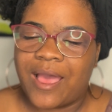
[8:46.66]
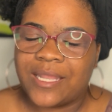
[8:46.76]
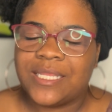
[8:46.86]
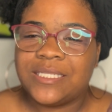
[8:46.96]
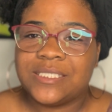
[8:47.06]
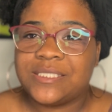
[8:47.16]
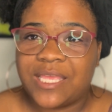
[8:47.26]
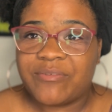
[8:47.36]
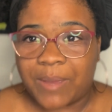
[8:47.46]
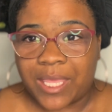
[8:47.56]
need to
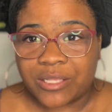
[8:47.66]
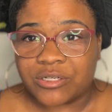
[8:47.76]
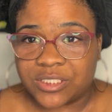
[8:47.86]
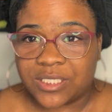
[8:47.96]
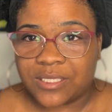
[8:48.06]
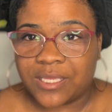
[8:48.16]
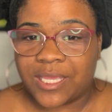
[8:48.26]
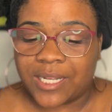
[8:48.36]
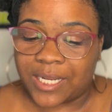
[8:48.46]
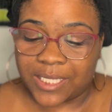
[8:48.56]
save my energy,
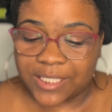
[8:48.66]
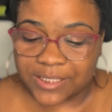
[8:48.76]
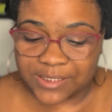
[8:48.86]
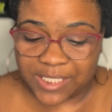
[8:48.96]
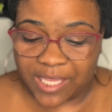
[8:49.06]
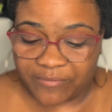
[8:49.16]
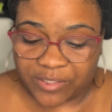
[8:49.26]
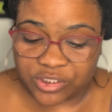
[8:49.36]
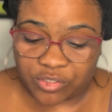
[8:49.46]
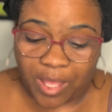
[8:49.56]
and I need to save
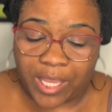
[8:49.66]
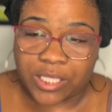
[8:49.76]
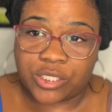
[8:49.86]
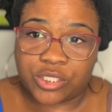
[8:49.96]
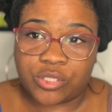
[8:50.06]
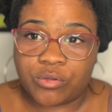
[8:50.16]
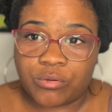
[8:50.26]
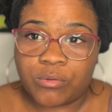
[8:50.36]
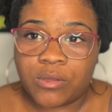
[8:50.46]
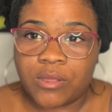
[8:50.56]
it so I can
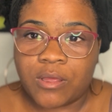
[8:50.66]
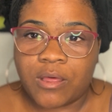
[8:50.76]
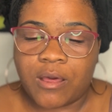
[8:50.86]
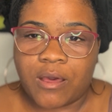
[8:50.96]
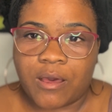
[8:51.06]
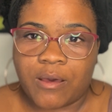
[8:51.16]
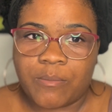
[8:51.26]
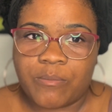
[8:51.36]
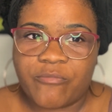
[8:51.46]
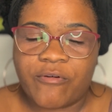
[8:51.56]
do,
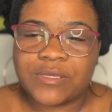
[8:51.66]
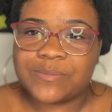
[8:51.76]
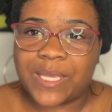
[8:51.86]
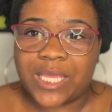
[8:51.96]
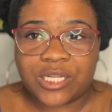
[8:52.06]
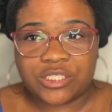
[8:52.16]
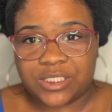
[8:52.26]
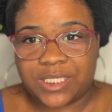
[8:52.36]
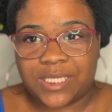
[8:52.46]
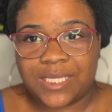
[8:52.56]
focus my
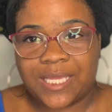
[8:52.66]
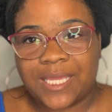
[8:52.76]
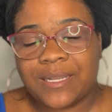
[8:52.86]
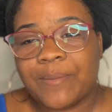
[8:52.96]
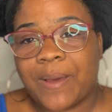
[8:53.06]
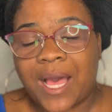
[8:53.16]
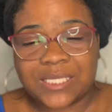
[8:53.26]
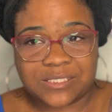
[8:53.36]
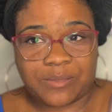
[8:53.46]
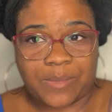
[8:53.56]
energy in a
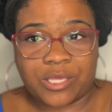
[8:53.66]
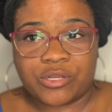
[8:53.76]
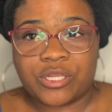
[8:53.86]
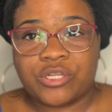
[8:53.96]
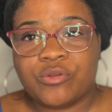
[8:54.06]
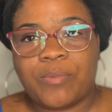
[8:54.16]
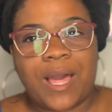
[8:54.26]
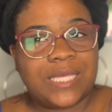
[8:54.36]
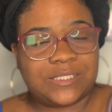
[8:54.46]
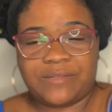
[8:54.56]
positive manner and do
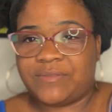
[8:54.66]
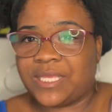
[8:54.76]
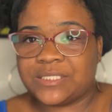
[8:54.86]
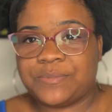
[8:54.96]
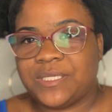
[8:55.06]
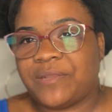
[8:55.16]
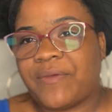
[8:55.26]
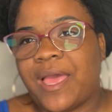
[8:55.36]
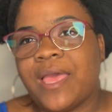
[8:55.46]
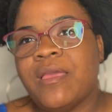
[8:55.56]
positive things. Because if
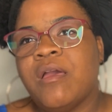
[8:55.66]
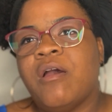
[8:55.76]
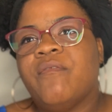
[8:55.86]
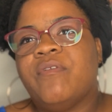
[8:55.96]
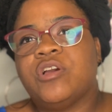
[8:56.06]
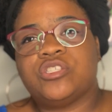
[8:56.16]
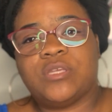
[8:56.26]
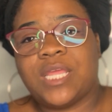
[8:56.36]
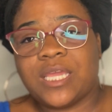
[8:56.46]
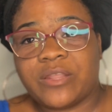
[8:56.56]
I focus
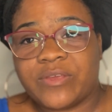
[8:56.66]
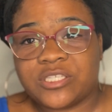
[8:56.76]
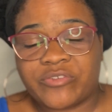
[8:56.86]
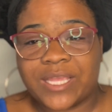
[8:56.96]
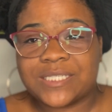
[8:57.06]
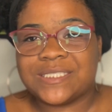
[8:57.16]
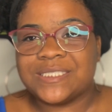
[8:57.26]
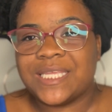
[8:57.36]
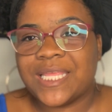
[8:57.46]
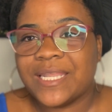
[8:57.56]
on negative interactions,
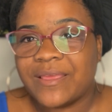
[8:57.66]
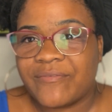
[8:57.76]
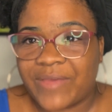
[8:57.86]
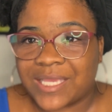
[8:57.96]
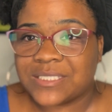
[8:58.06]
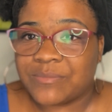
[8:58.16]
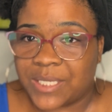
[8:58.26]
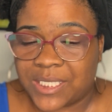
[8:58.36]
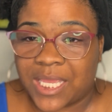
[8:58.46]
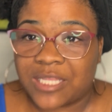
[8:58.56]
then it affects me
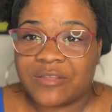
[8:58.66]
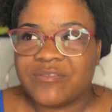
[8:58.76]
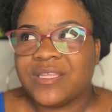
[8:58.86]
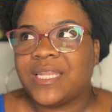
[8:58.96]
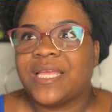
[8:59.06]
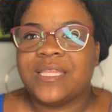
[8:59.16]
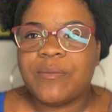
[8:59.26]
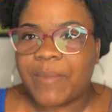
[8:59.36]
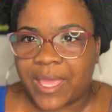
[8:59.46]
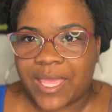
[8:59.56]
negatively. Like, then
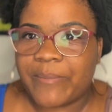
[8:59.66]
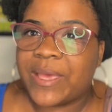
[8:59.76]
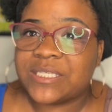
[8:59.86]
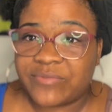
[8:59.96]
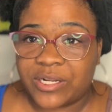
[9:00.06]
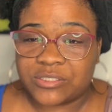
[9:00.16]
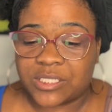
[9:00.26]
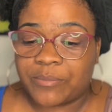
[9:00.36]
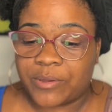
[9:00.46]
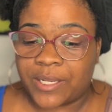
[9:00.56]
my MS flares
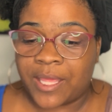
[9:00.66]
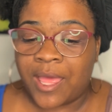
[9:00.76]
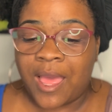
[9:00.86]
up, and